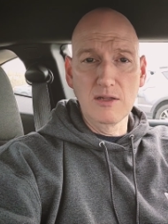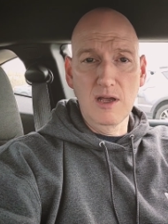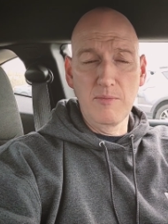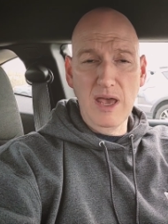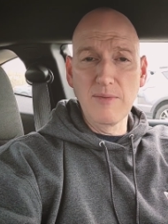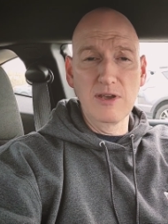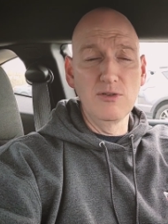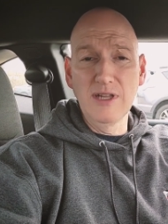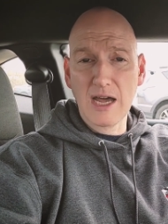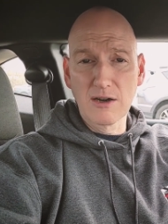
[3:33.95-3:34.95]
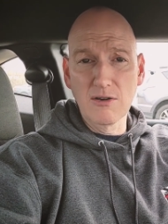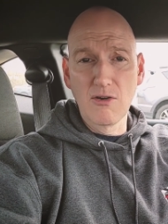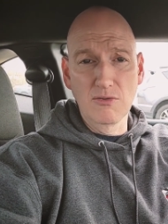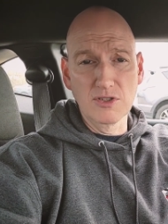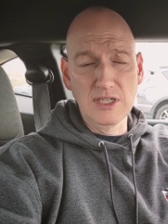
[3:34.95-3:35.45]
a, baby who's not her
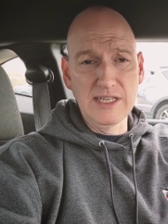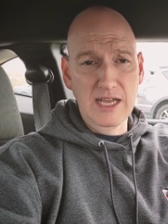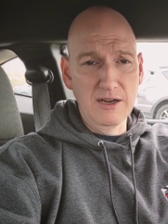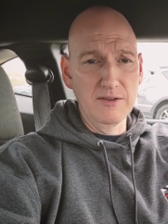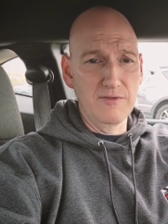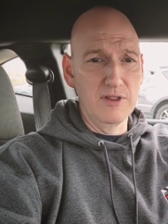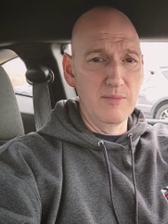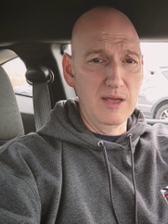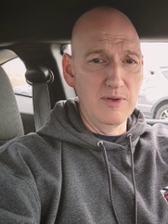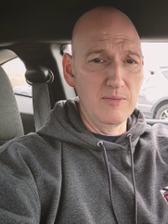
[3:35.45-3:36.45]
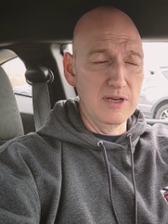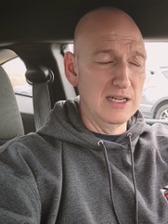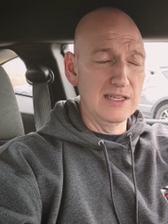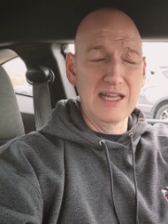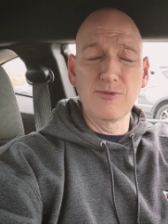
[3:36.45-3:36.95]
own she's caring for the baby
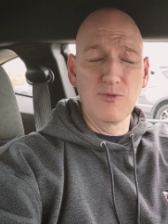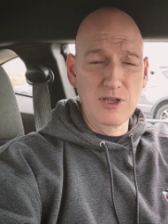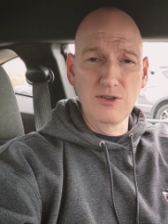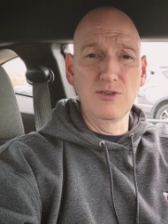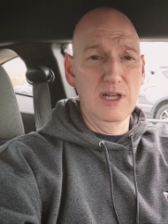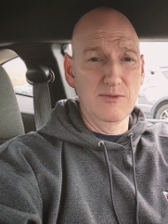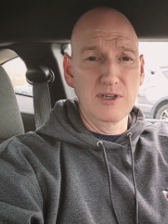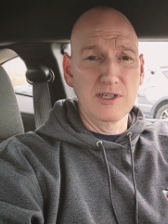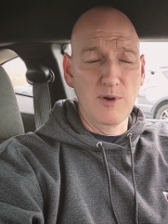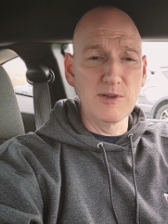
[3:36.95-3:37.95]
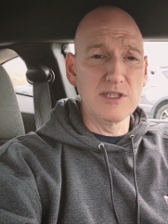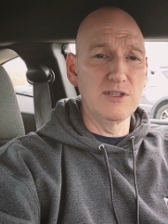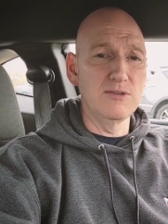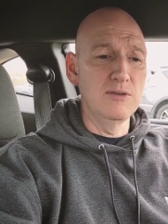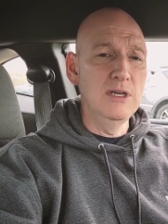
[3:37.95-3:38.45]
because that's what you do that's what you're supposed to
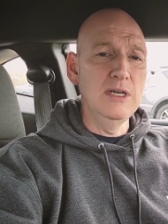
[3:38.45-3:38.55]
do